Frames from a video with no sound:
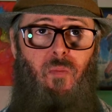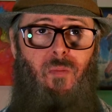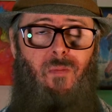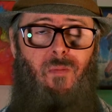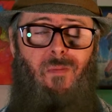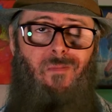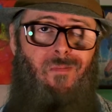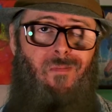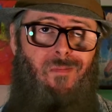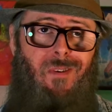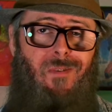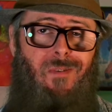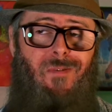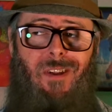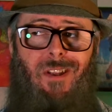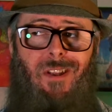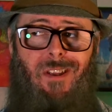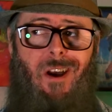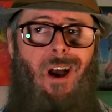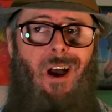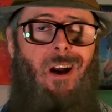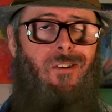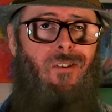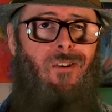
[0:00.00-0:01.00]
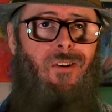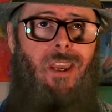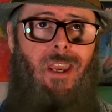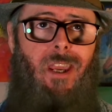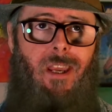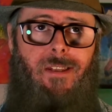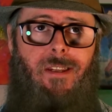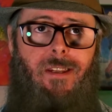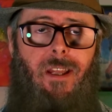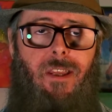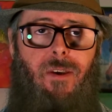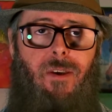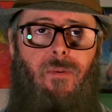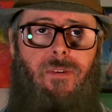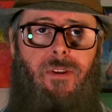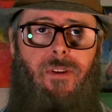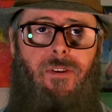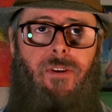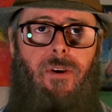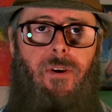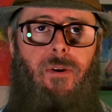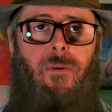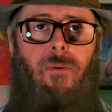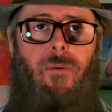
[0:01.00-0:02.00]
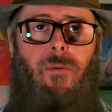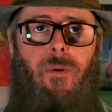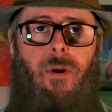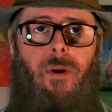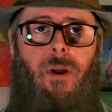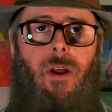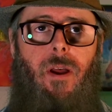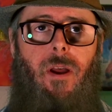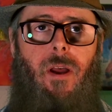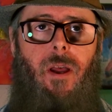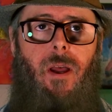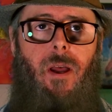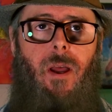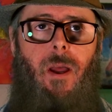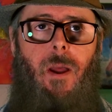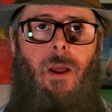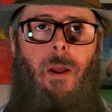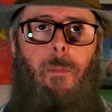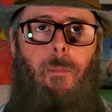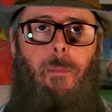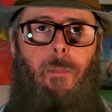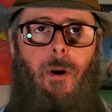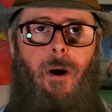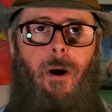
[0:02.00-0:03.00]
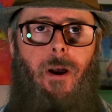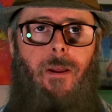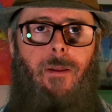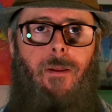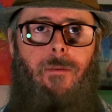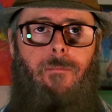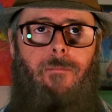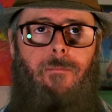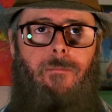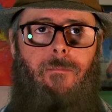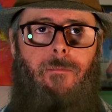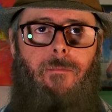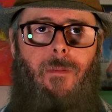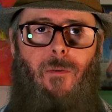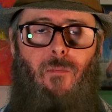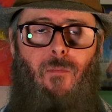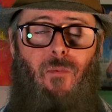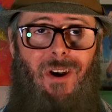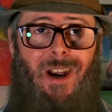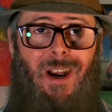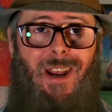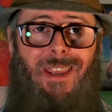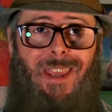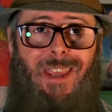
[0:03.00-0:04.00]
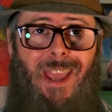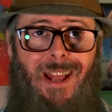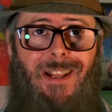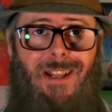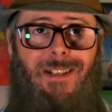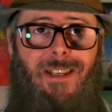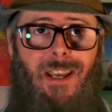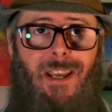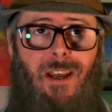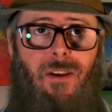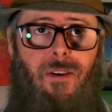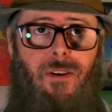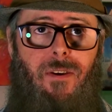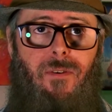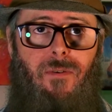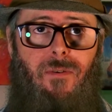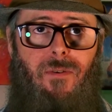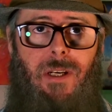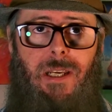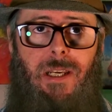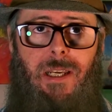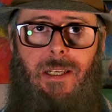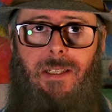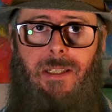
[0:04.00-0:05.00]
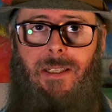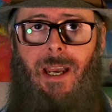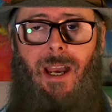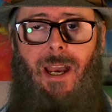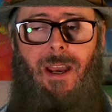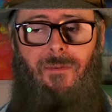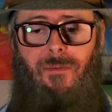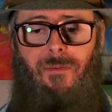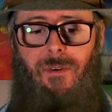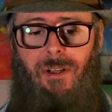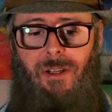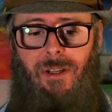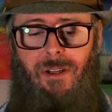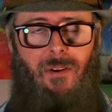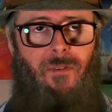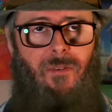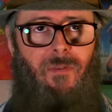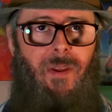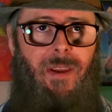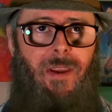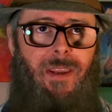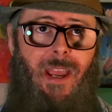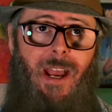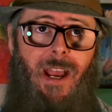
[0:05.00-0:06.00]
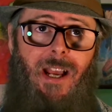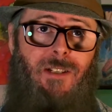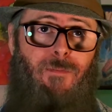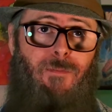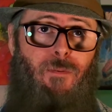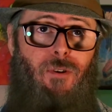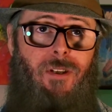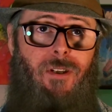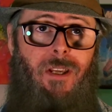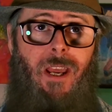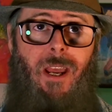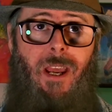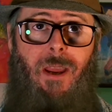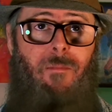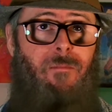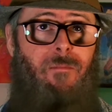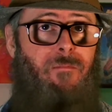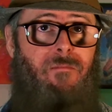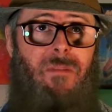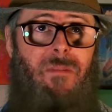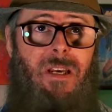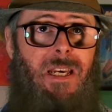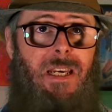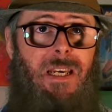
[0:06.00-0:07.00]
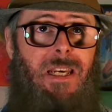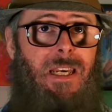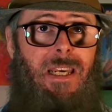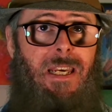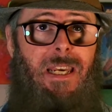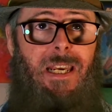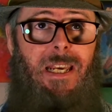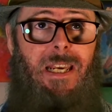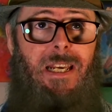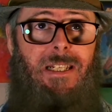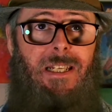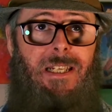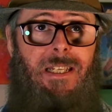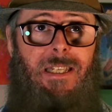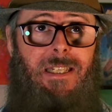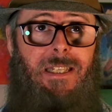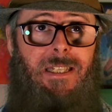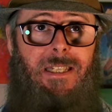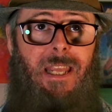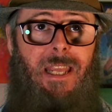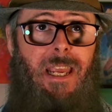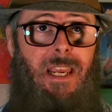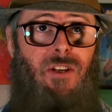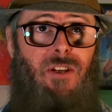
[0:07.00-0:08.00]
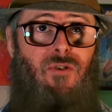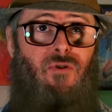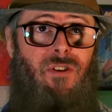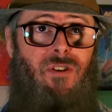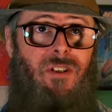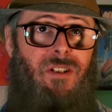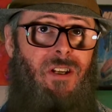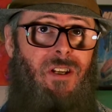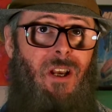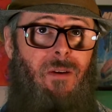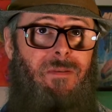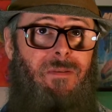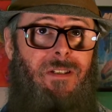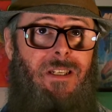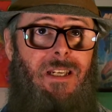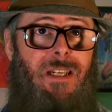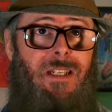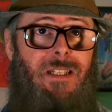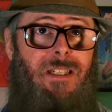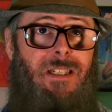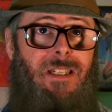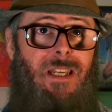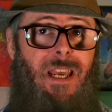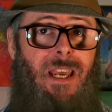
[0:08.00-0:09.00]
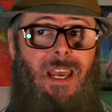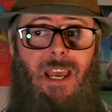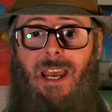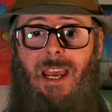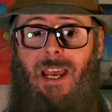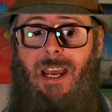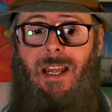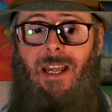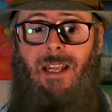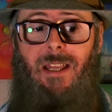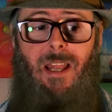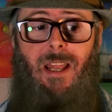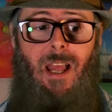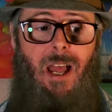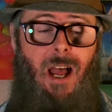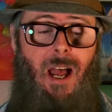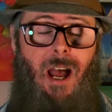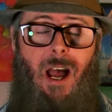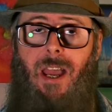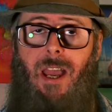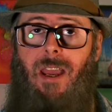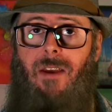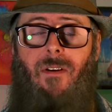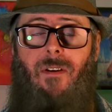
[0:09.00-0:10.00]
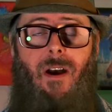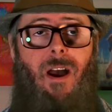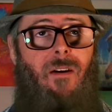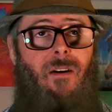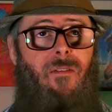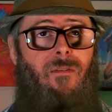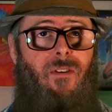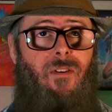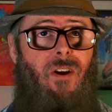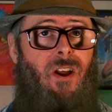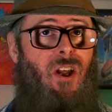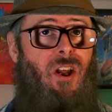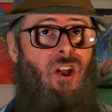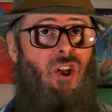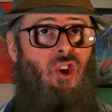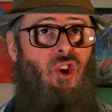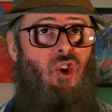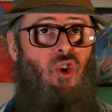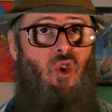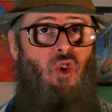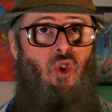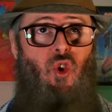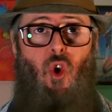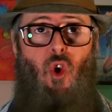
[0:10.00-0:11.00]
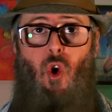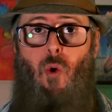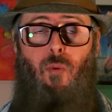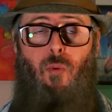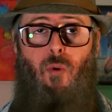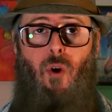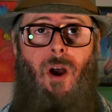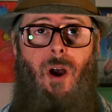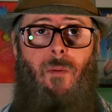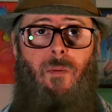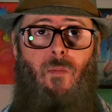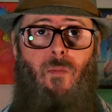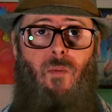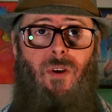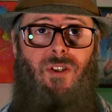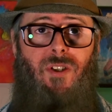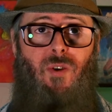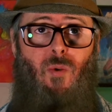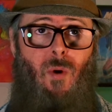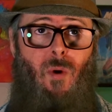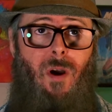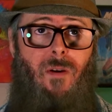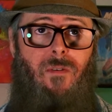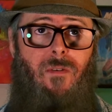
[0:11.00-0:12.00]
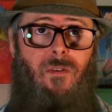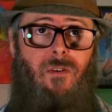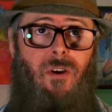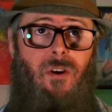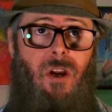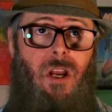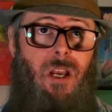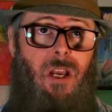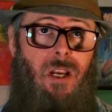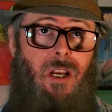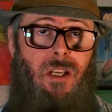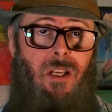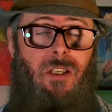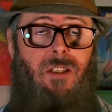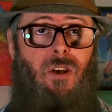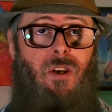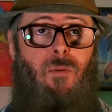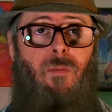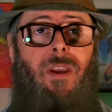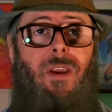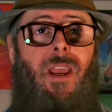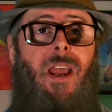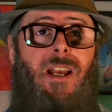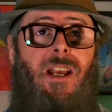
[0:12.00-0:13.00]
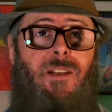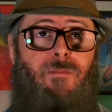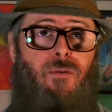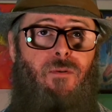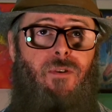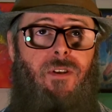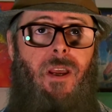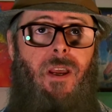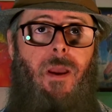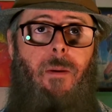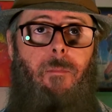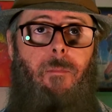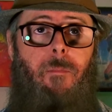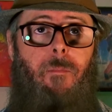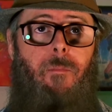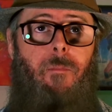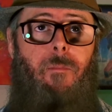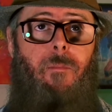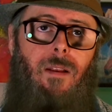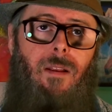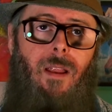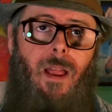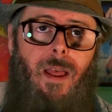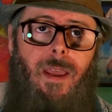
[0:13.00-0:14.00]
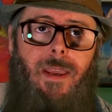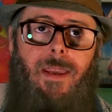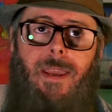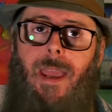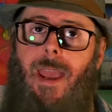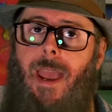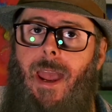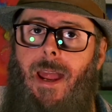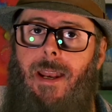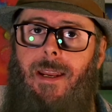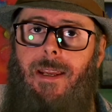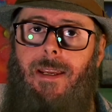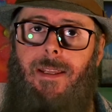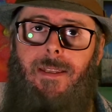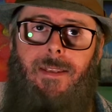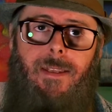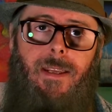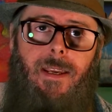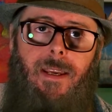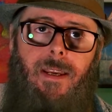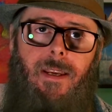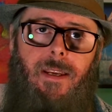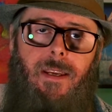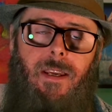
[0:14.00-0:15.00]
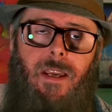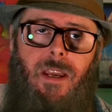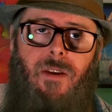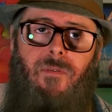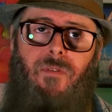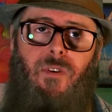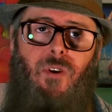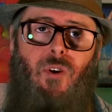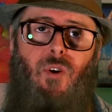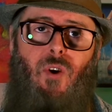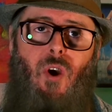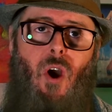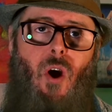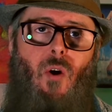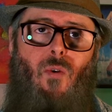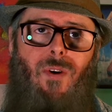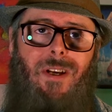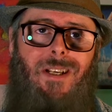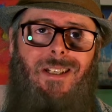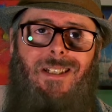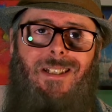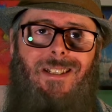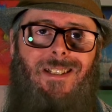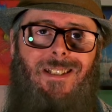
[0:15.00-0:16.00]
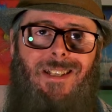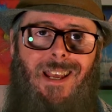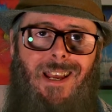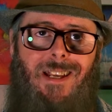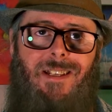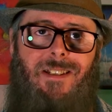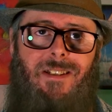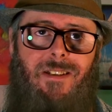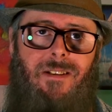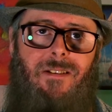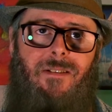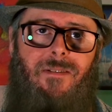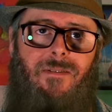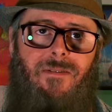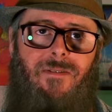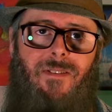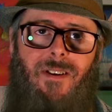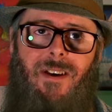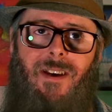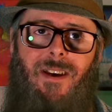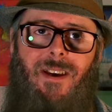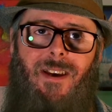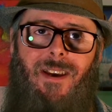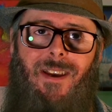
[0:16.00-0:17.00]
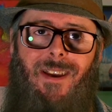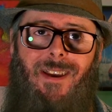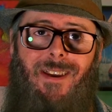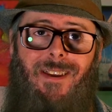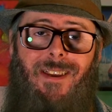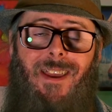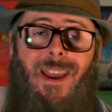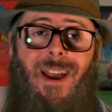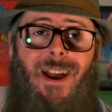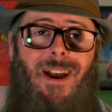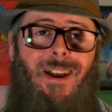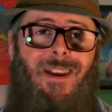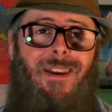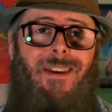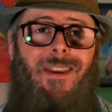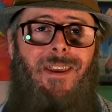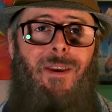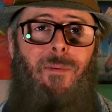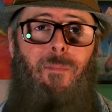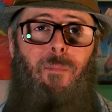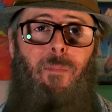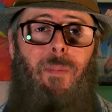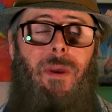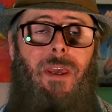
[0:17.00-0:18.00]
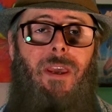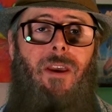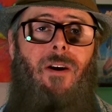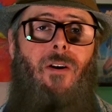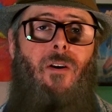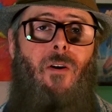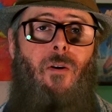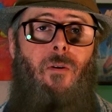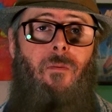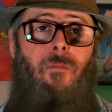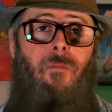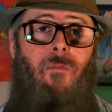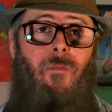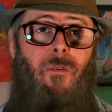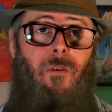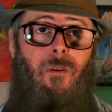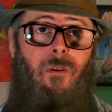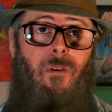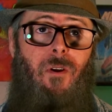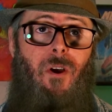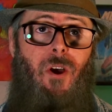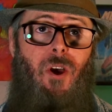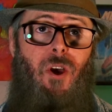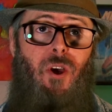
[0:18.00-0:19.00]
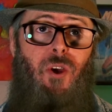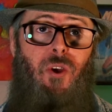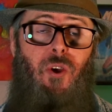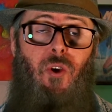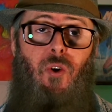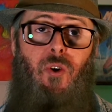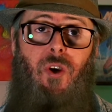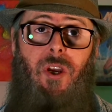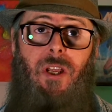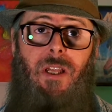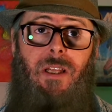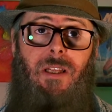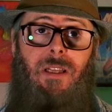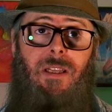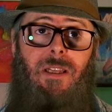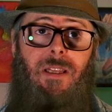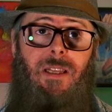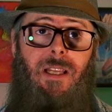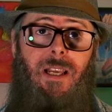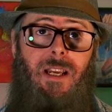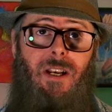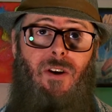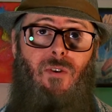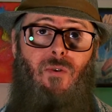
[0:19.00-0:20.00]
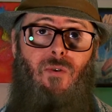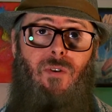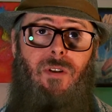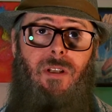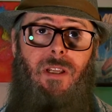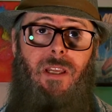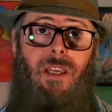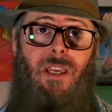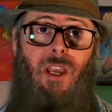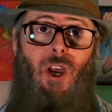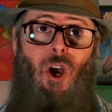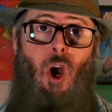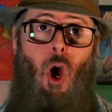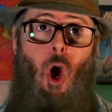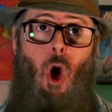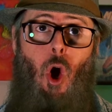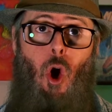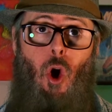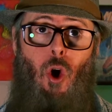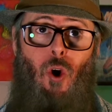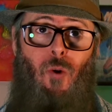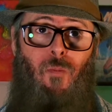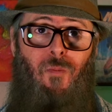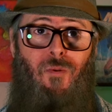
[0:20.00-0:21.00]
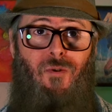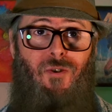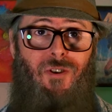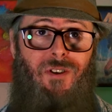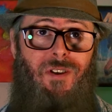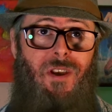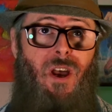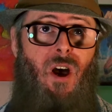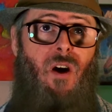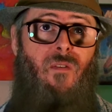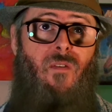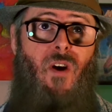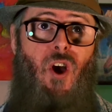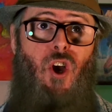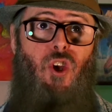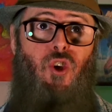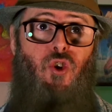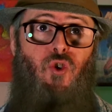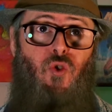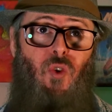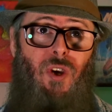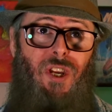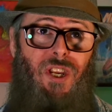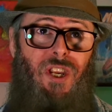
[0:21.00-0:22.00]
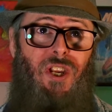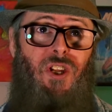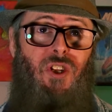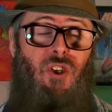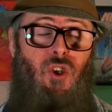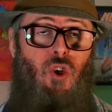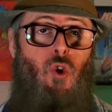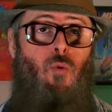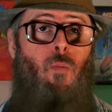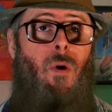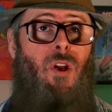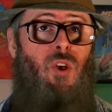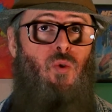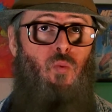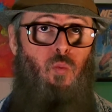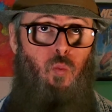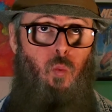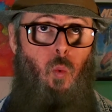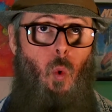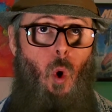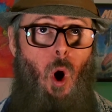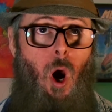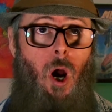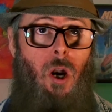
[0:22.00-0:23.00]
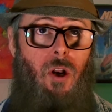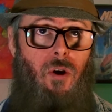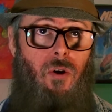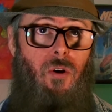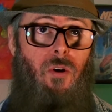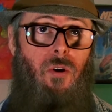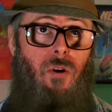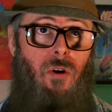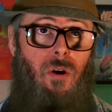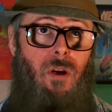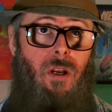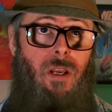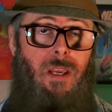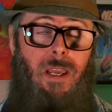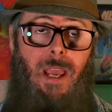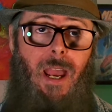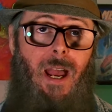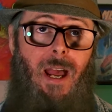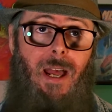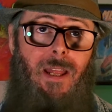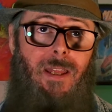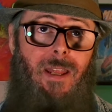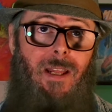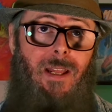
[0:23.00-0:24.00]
Even a doctor can't tell you what to do. But what I can tell you is I really don't think aspartame is a dangerous substance, and I have no problem whatsoever consuming aspartame. Like anything, if you go excessive, yeah, it can be harmful. You could literally harm yourself drinking too much water. Yeah,